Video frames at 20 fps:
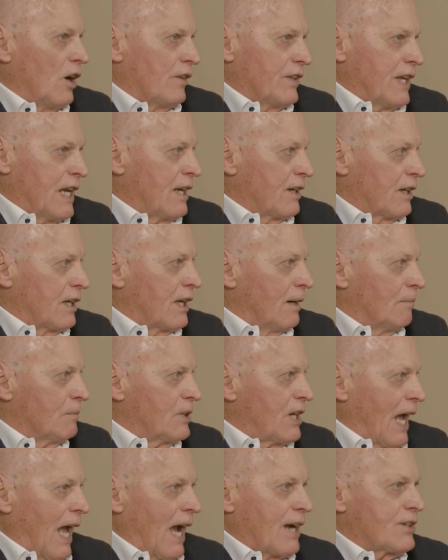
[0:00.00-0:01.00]
on the
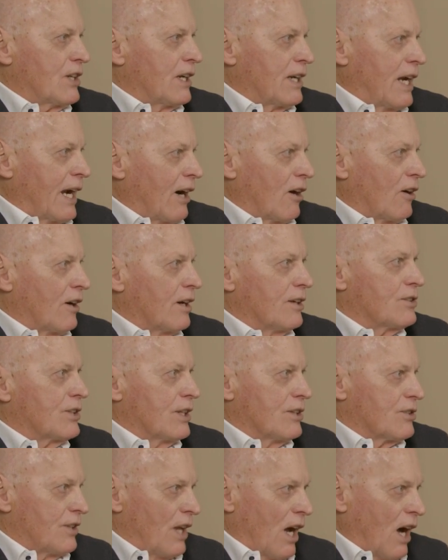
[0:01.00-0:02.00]
income tax, inheritance
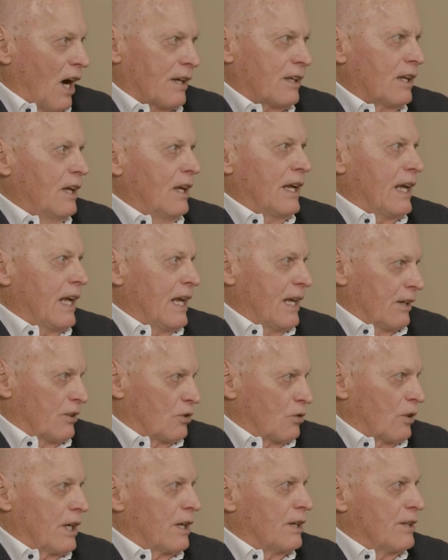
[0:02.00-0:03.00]
is not
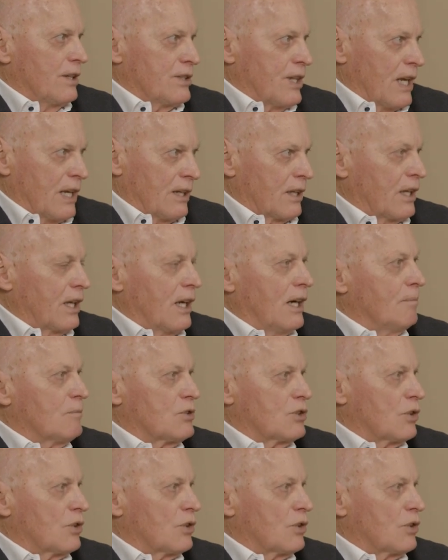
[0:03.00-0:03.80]
treated as income,